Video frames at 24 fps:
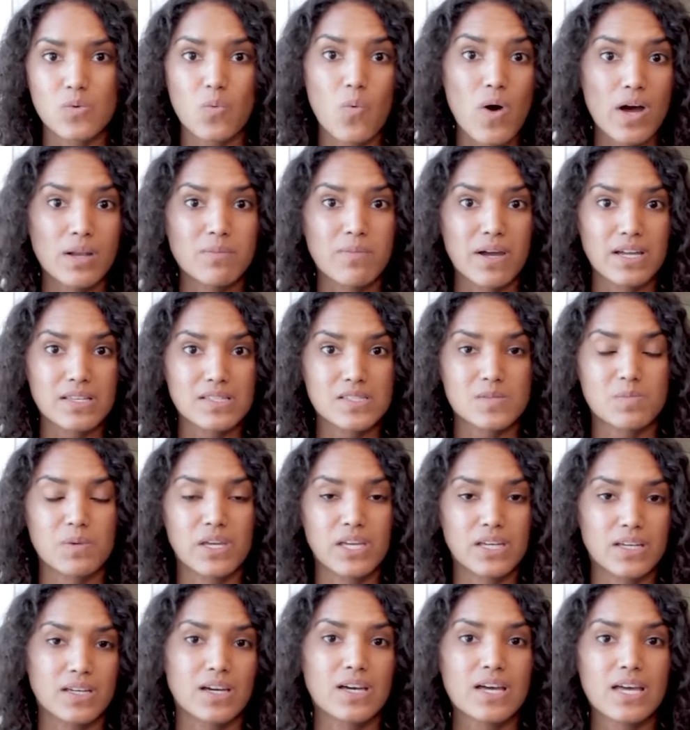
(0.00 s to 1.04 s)
One might
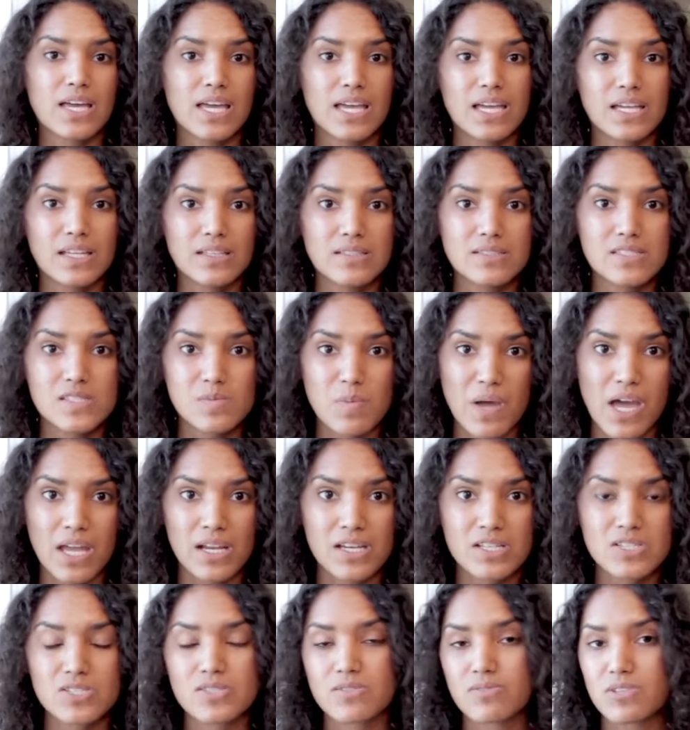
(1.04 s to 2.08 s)
speak in
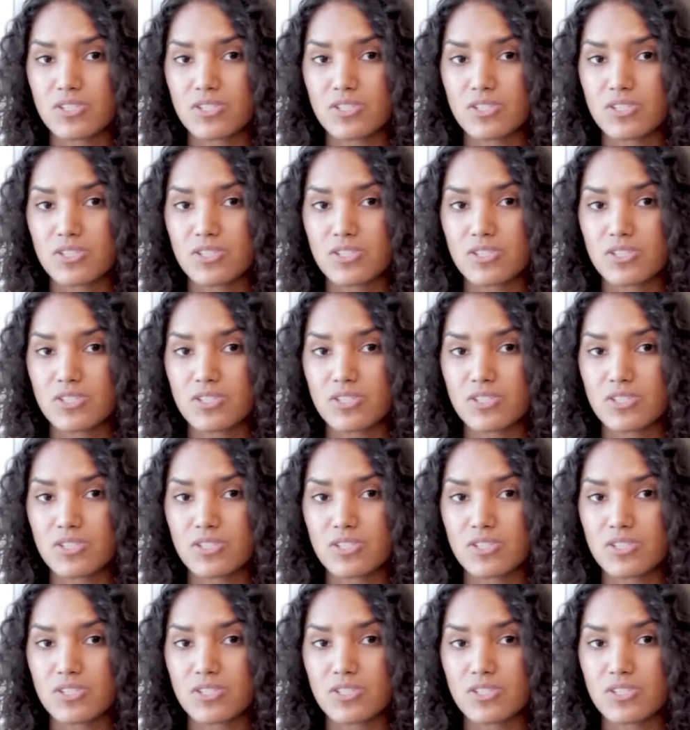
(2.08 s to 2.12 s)
Spanish,